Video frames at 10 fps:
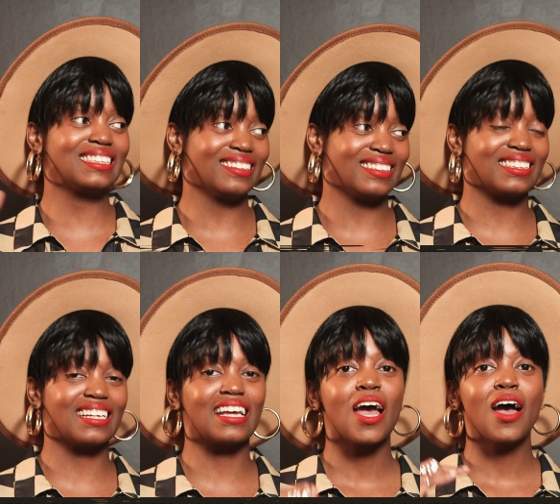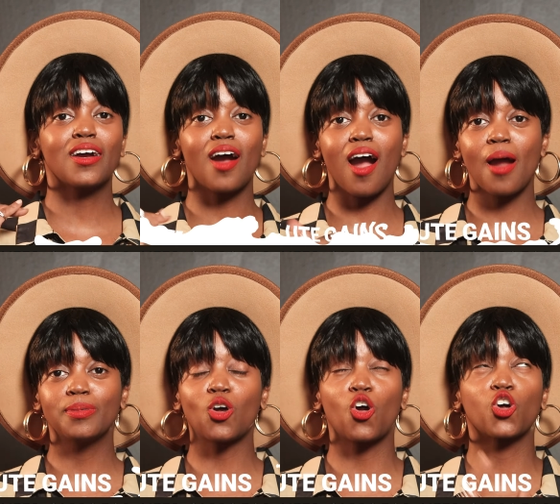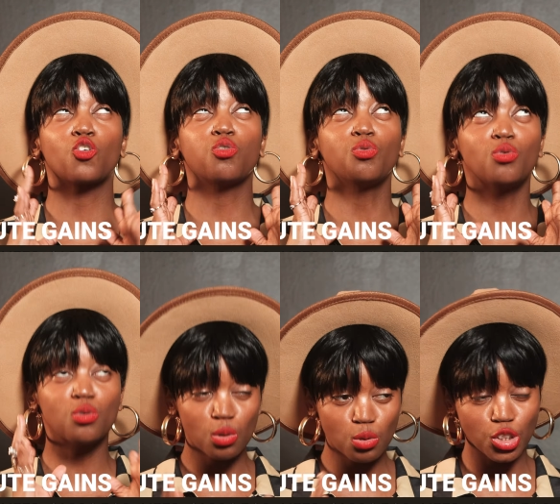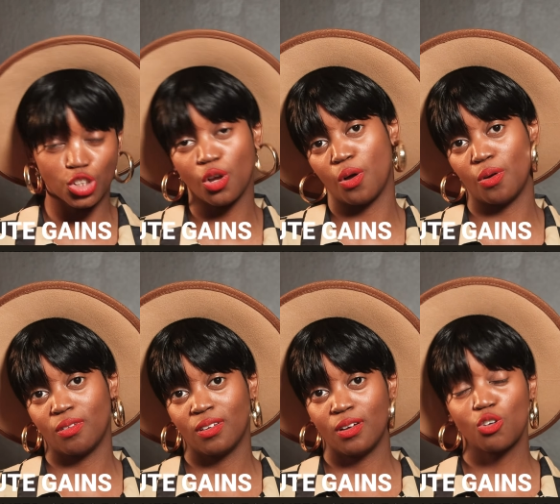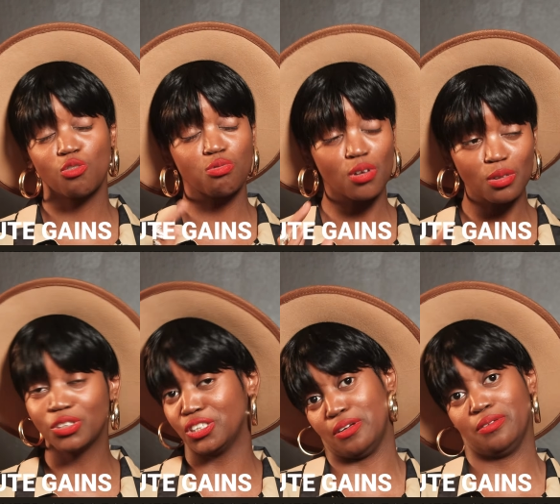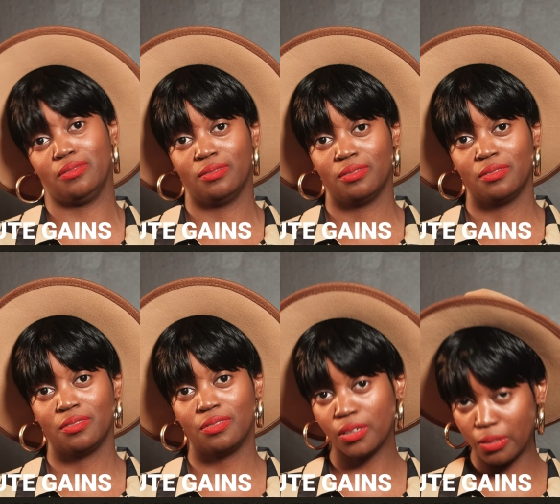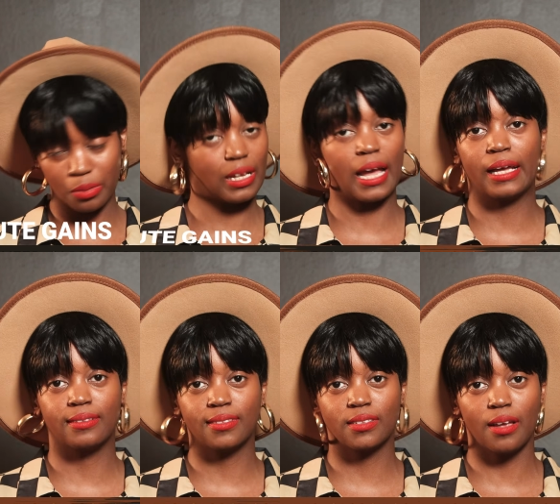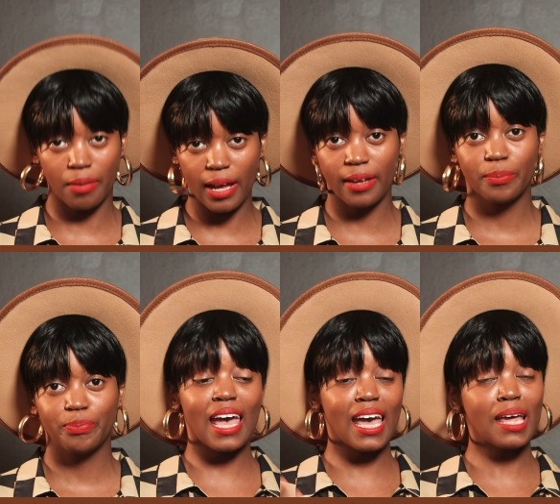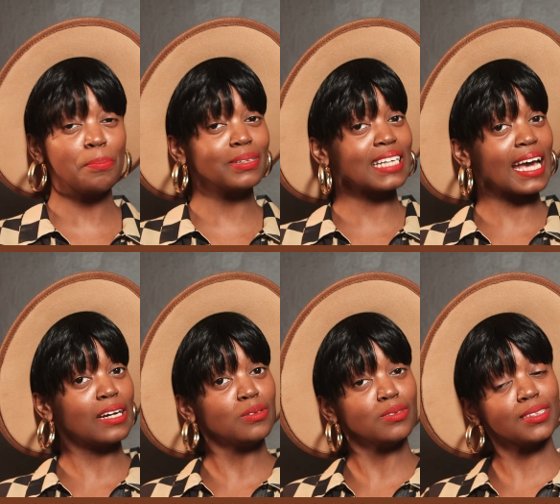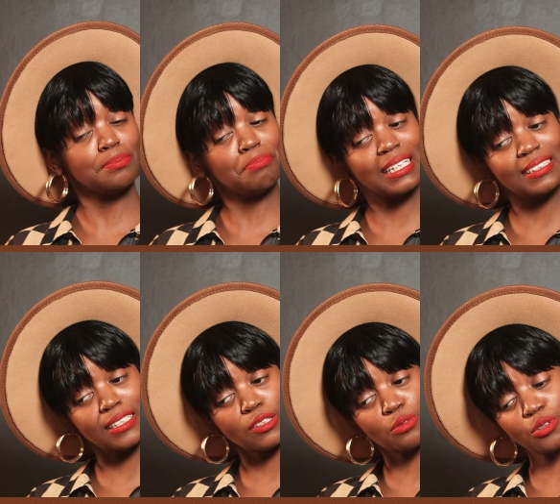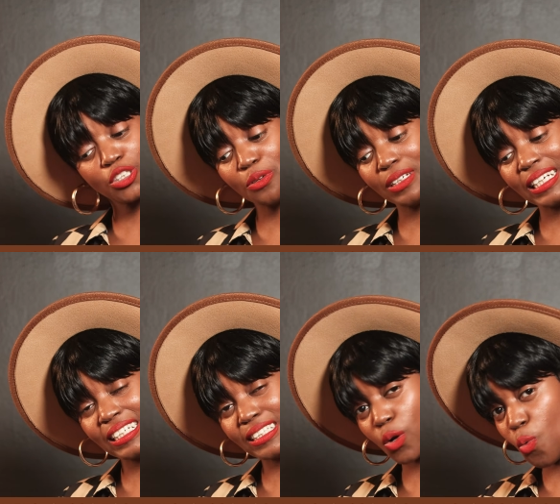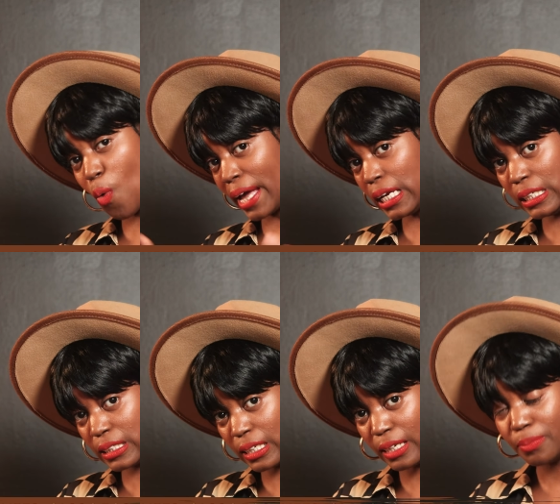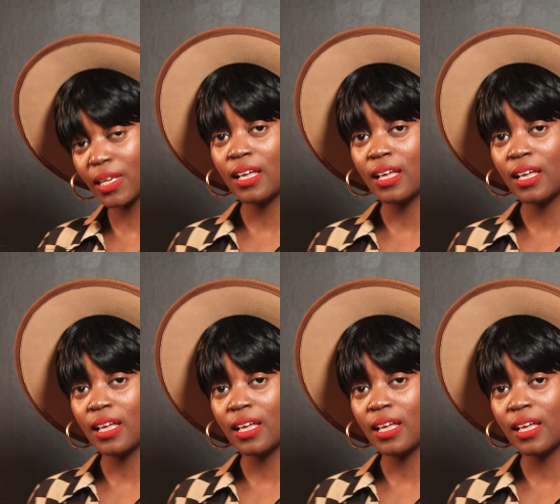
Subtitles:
seriously, carbs are crucial for glute gains, okay? And potatoes meet these crucial needs quite easily.